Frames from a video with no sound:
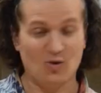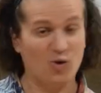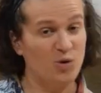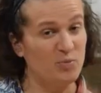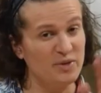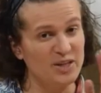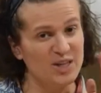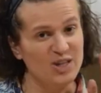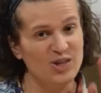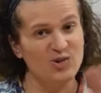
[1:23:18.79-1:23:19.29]

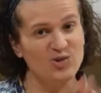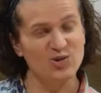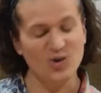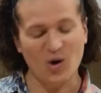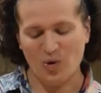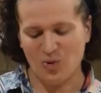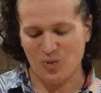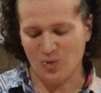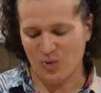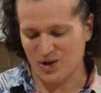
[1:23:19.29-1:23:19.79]
Normally you
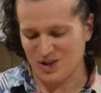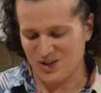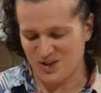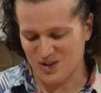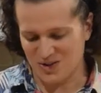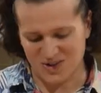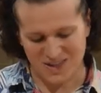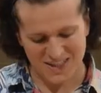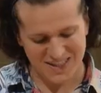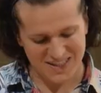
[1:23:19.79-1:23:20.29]
don't want to
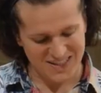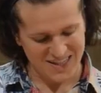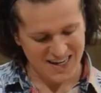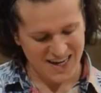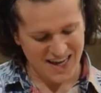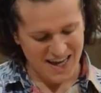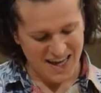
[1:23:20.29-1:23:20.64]
do this